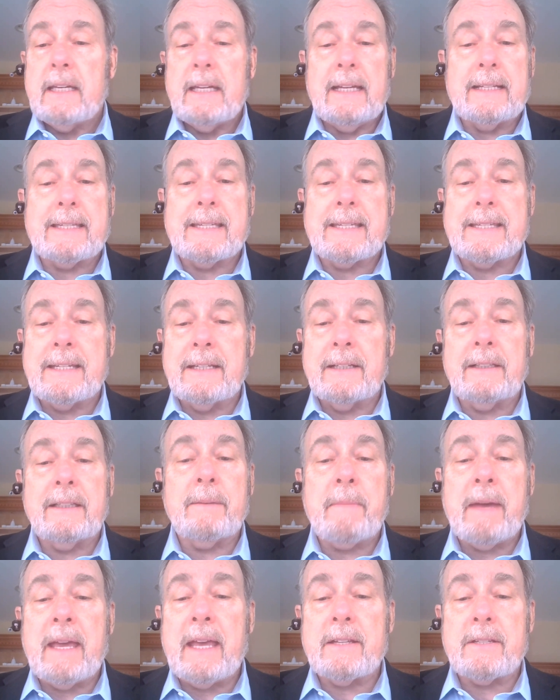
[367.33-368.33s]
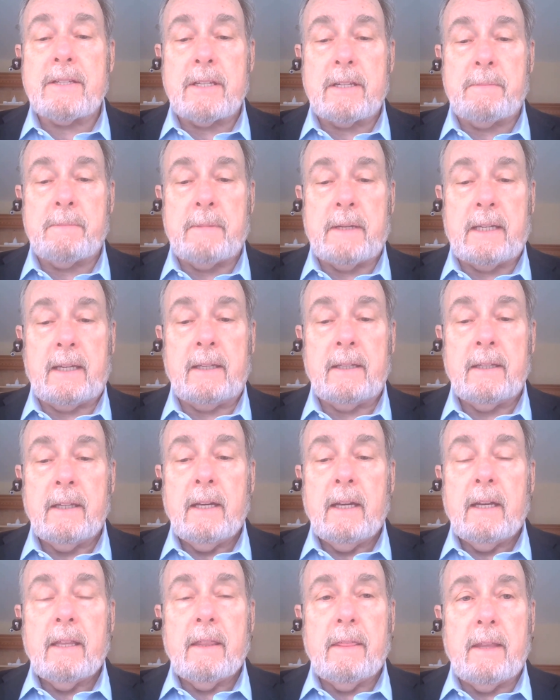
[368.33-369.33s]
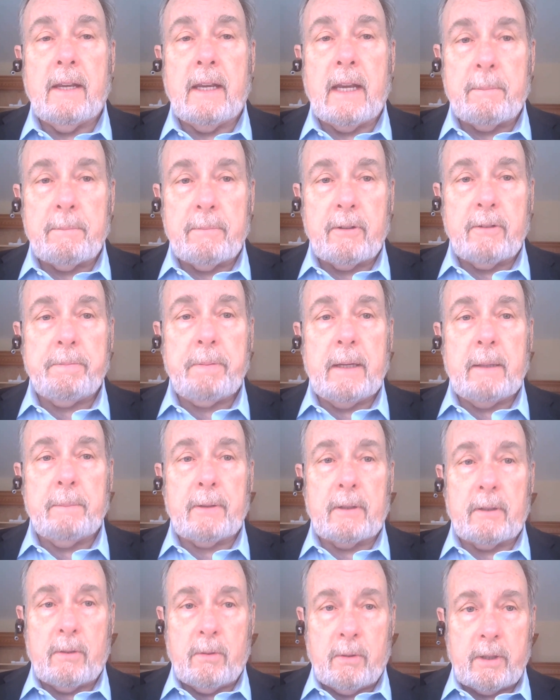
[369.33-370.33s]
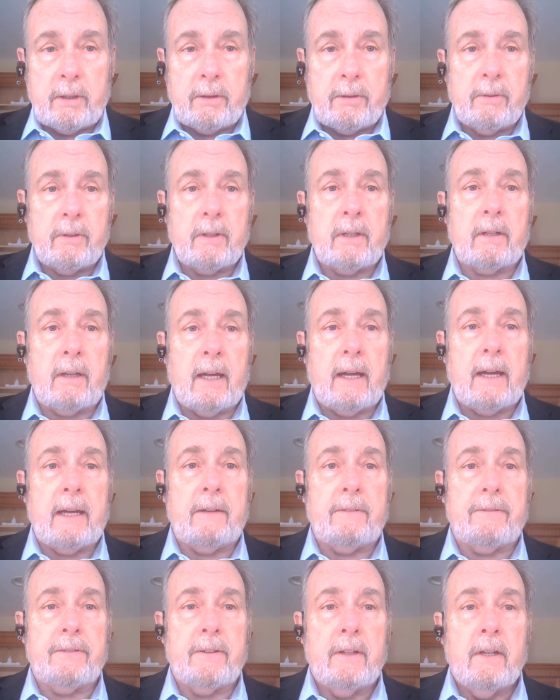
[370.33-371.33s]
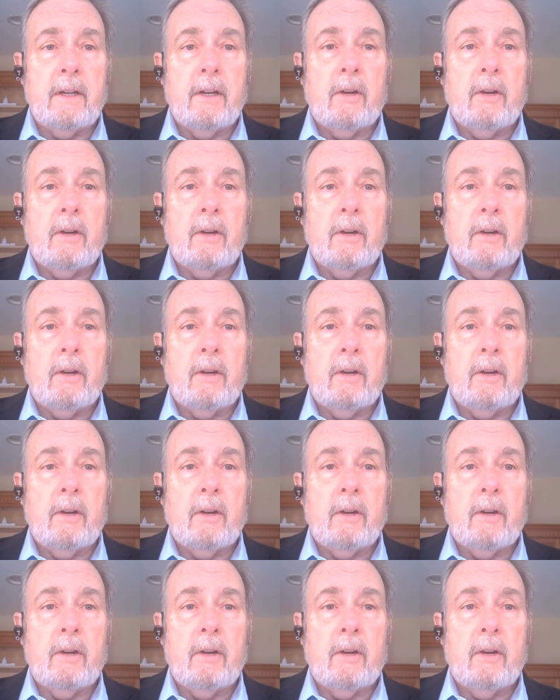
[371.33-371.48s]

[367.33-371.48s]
It still amazes me the number of people are going through their life